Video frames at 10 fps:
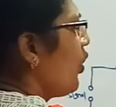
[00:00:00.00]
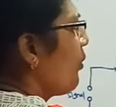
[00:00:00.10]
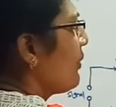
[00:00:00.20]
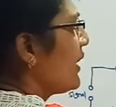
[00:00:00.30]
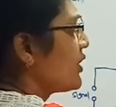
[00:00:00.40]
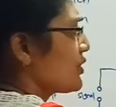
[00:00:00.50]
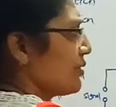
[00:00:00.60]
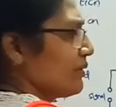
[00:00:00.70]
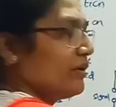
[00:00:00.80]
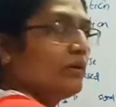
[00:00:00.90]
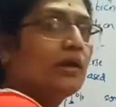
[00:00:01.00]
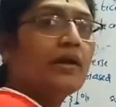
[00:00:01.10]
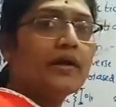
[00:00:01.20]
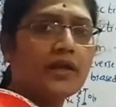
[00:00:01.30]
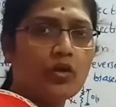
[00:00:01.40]
combination,
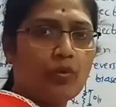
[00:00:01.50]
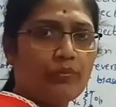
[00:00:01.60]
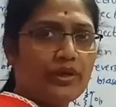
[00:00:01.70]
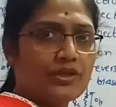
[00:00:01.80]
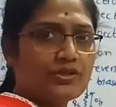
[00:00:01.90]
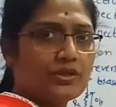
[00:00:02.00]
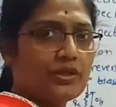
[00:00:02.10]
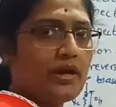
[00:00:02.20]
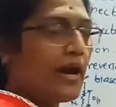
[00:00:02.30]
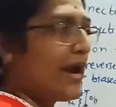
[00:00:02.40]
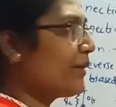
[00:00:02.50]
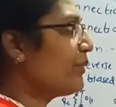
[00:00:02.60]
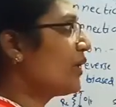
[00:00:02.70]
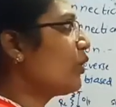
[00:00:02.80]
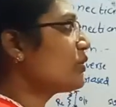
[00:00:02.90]
recombination,
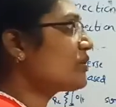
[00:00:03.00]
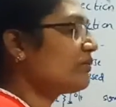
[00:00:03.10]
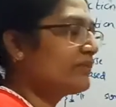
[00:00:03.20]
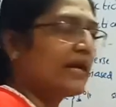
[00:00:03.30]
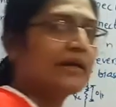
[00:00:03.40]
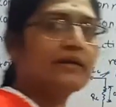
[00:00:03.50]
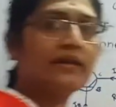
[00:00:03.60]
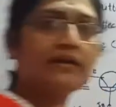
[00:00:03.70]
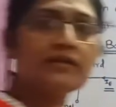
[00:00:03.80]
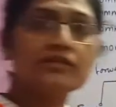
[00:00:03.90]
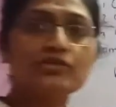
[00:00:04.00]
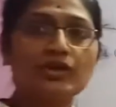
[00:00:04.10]
and because of that there is